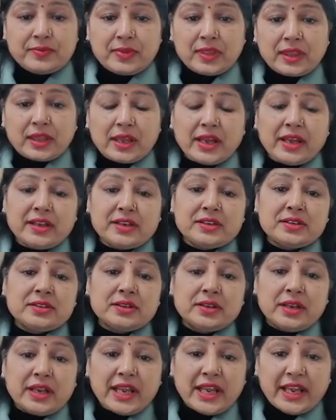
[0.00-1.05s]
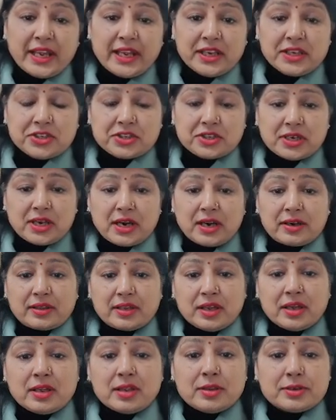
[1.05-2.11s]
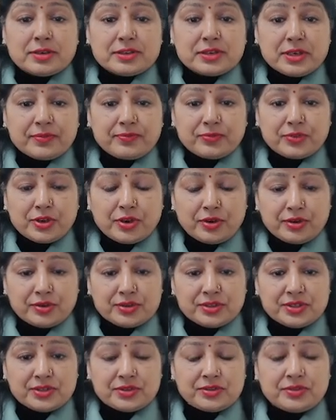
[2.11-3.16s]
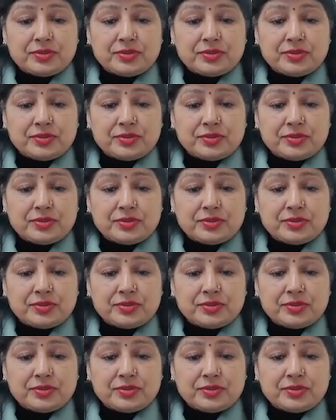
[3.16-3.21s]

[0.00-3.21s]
and 8 are the diphthongs.